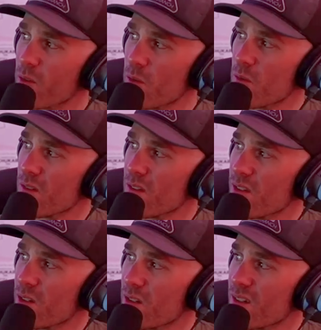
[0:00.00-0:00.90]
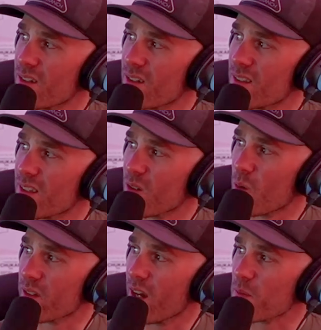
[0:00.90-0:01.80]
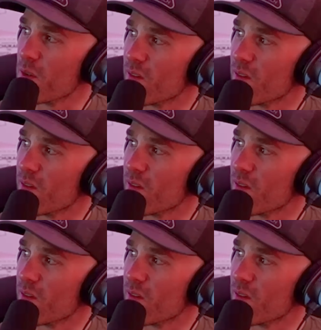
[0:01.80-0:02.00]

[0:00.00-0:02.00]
through your the court document